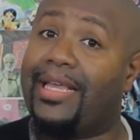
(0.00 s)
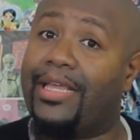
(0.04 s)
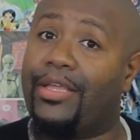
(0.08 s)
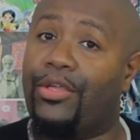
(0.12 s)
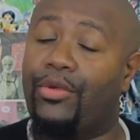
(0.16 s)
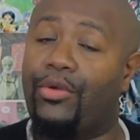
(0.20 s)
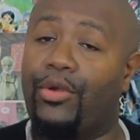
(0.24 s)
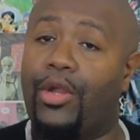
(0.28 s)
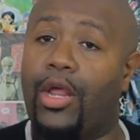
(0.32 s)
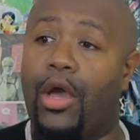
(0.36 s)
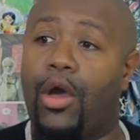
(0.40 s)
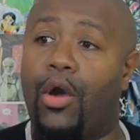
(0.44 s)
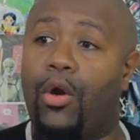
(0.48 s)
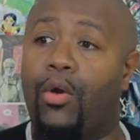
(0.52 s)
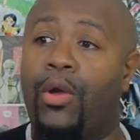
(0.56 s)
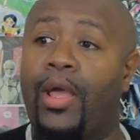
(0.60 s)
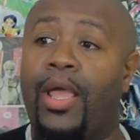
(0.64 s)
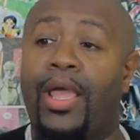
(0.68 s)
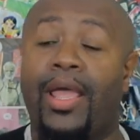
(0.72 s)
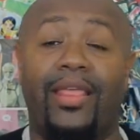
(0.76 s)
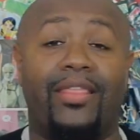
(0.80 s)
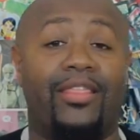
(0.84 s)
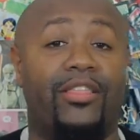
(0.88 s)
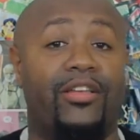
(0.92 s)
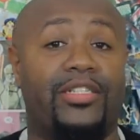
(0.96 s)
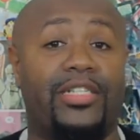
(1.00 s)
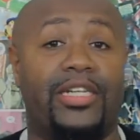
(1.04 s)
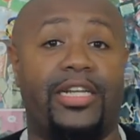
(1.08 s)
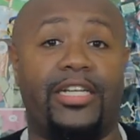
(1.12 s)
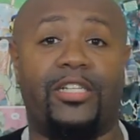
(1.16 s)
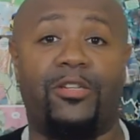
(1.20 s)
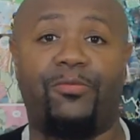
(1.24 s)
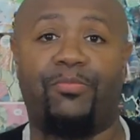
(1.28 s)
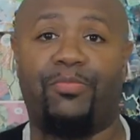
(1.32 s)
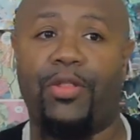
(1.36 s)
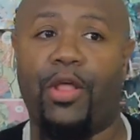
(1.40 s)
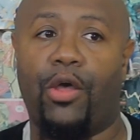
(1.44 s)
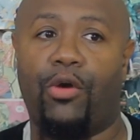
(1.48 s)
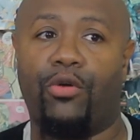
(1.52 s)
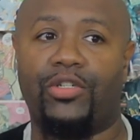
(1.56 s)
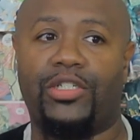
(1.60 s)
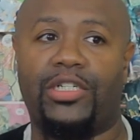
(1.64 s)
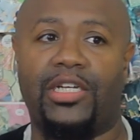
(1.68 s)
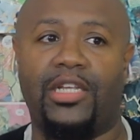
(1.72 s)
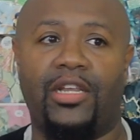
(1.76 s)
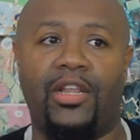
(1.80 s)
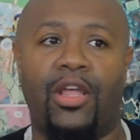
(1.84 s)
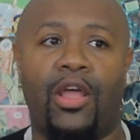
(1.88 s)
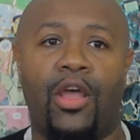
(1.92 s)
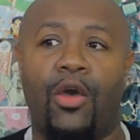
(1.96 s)
thing you know, there's an
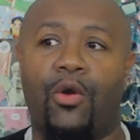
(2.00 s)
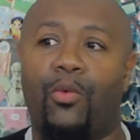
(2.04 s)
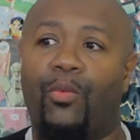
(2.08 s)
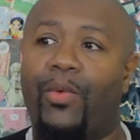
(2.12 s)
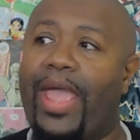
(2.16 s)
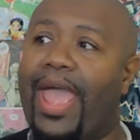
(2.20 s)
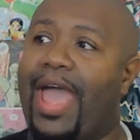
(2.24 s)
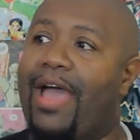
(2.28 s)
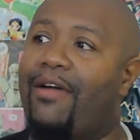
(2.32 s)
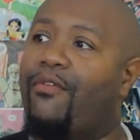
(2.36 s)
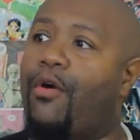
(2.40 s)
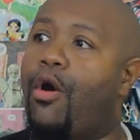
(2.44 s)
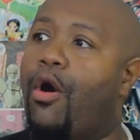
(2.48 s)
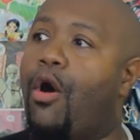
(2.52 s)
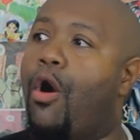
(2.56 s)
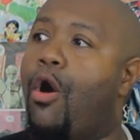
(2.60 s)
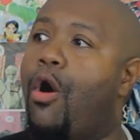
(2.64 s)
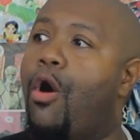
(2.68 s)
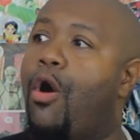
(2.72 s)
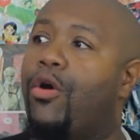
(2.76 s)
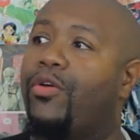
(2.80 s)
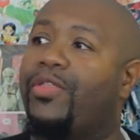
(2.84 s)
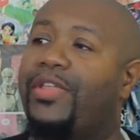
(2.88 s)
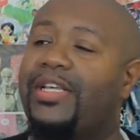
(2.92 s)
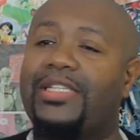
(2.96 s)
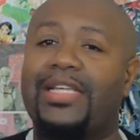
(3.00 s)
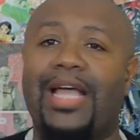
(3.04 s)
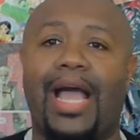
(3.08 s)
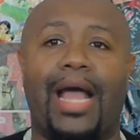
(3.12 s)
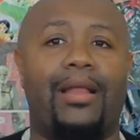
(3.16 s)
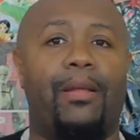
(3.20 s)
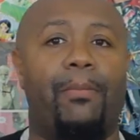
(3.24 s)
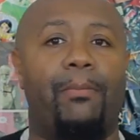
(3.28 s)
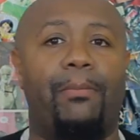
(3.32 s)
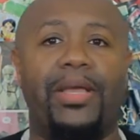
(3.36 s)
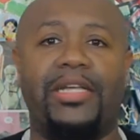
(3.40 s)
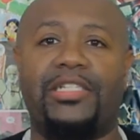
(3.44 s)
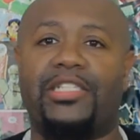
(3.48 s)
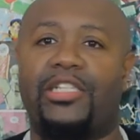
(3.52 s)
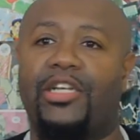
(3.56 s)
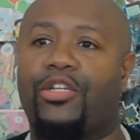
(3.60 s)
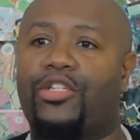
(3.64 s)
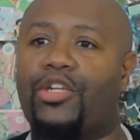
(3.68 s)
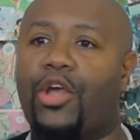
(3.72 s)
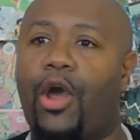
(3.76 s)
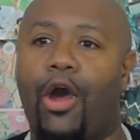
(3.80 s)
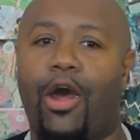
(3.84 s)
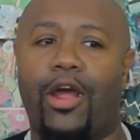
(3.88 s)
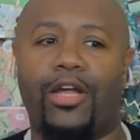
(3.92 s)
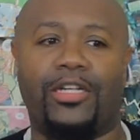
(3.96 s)
explosion. We have all these kind of
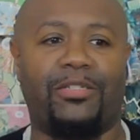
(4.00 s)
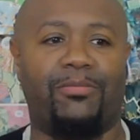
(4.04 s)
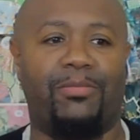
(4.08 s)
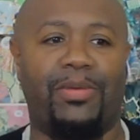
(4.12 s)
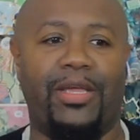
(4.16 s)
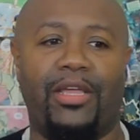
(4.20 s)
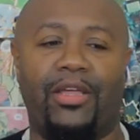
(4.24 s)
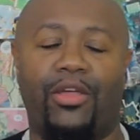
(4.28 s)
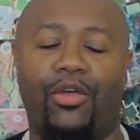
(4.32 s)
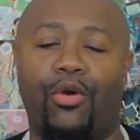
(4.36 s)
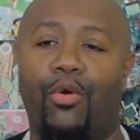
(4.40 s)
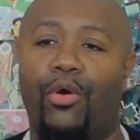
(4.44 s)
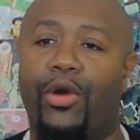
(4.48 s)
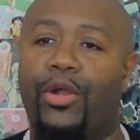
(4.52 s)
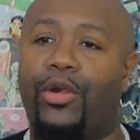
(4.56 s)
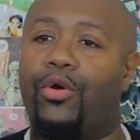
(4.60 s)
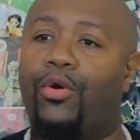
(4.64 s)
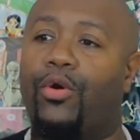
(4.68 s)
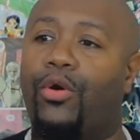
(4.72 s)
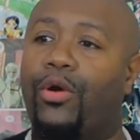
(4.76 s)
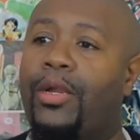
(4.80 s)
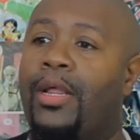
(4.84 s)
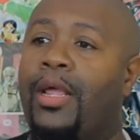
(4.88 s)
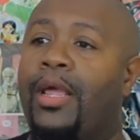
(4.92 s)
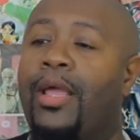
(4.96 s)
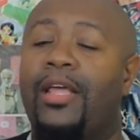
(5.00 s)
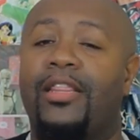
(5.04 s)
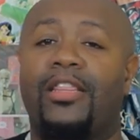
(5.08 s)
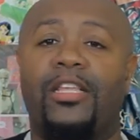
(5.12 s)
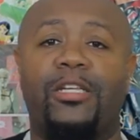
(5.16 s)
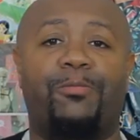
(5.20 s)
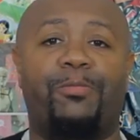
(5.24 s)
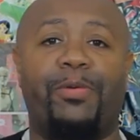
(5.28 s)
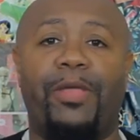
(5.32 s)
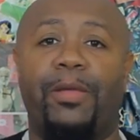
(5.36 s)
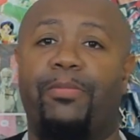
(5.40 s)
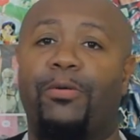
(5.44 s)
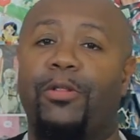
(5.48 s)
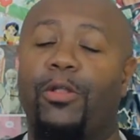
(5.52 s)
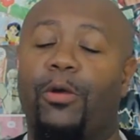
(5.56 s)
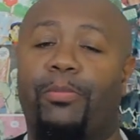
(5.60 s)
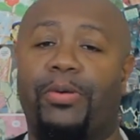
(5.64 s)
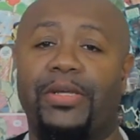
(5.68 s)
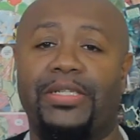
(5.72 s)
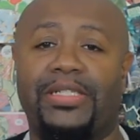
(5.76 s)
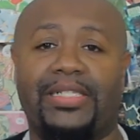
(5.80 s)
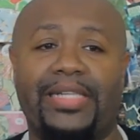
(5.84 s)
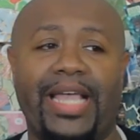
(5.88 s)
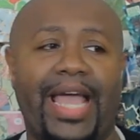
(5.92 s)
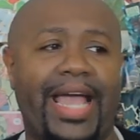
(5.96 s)
mystic arts being going on. These people are
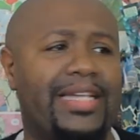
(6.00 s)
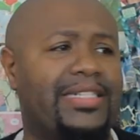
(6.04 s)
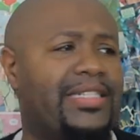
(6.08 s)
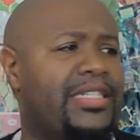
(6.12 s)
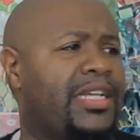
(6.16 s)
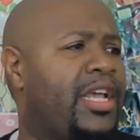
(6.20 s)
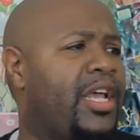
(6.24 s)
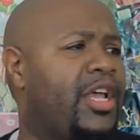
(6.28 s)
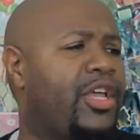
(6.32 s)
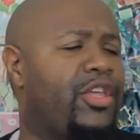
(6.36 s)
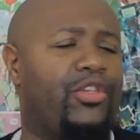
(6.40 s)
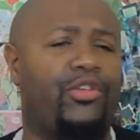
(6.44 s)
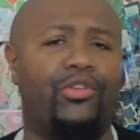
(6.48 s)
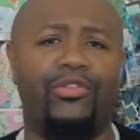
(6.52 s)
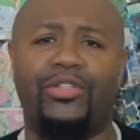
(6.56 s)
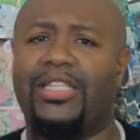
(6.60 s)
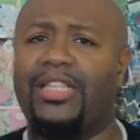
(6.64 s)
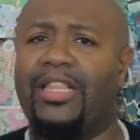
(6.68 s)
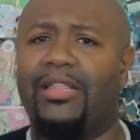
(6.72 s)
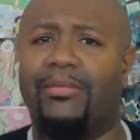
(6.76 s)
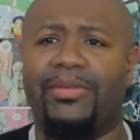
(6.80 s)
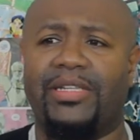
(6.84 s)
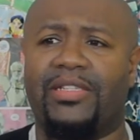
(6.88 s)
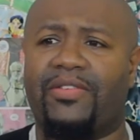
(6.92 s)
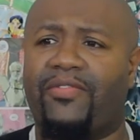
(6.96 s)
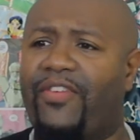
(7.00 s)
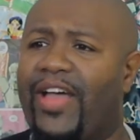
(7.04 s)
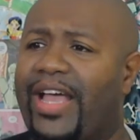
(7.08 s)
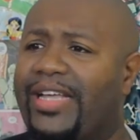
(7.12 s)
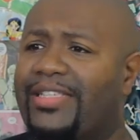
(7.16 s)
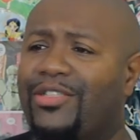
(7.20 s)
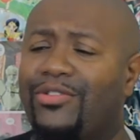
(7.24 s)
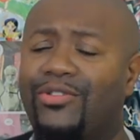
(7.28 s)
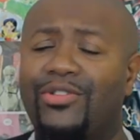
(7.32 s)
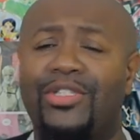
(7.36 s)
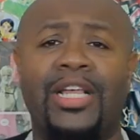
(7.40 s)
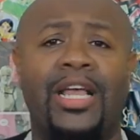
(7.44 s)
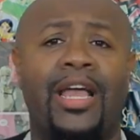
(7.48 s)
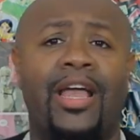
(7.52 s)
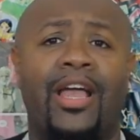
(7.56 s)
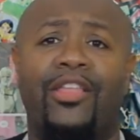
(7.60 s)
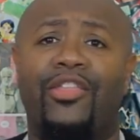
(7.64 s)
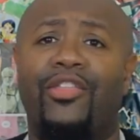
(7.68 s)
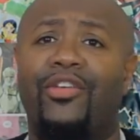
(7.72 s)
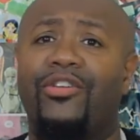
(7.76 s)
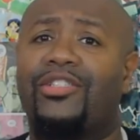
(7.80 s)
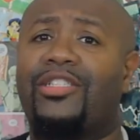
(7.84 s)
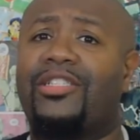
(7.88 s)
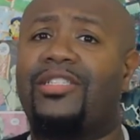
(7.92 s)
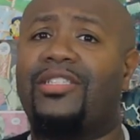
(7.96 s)
possessed, using them as vessels.
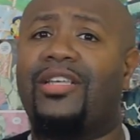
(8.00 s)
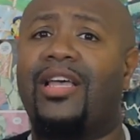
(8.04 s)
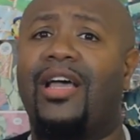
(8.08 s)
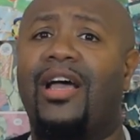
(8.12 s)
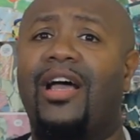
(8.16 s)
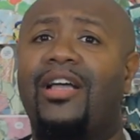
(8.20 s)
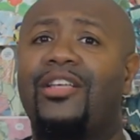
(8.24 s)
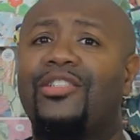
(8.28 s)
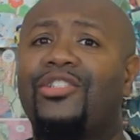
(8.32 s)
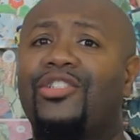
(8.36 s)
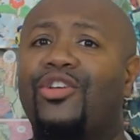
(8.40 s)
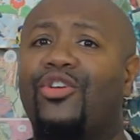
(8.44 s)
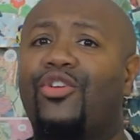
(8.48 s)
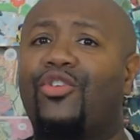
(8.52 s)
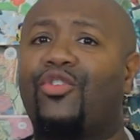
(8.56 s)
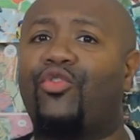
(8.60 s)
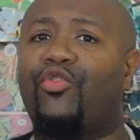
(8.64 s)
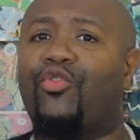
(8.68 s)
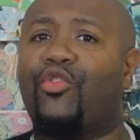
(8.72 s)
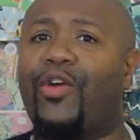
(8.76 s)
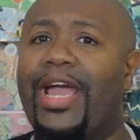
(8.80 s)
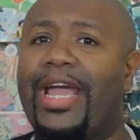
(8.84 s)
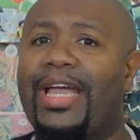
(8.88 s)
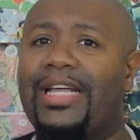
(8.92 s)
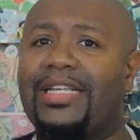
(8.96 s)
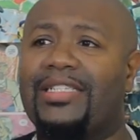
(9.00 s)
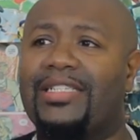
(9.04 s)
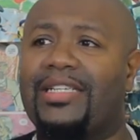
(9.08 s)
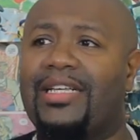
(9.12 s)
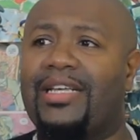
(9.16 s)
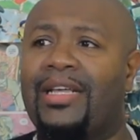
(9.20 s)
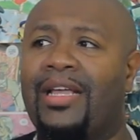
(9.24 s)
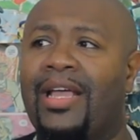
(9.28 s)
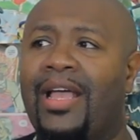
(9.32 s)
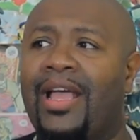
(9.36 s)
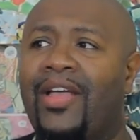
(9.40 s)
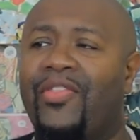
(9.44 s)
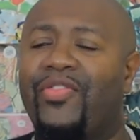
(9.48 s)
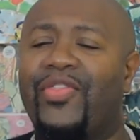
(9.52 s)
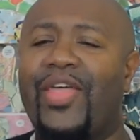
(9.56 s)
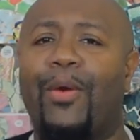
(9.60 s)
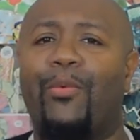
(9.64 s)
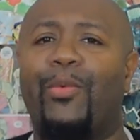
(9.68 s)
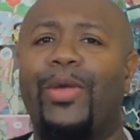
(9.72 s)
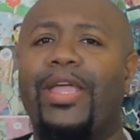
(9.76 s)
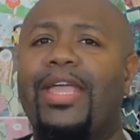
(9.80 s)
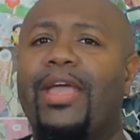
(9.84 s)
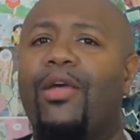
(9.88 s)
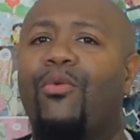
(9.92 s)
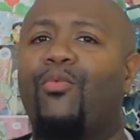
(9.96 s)
There's tons of crazy
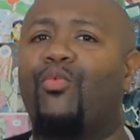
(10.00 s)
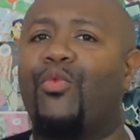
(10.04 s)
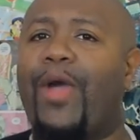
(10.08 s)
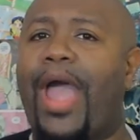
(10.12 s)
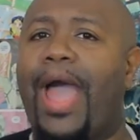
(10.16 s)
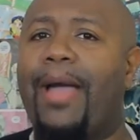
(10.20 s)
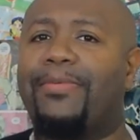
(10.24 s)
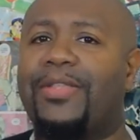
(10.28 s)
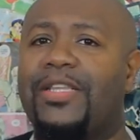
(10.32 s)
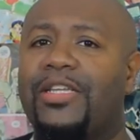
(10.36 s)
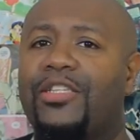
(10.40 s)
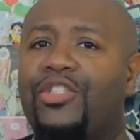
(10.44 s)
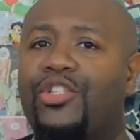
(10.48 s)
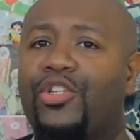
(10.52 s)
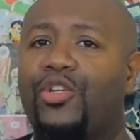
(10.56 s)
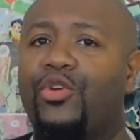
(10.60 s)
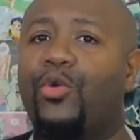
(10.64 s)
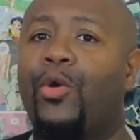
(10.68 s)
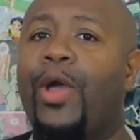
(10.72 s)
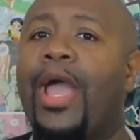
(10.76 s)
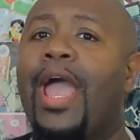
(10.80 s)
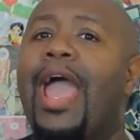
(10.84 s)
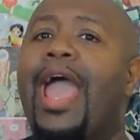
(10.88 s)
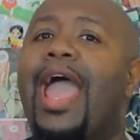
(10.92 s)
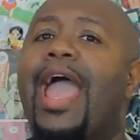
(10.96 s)
that we get wrapped into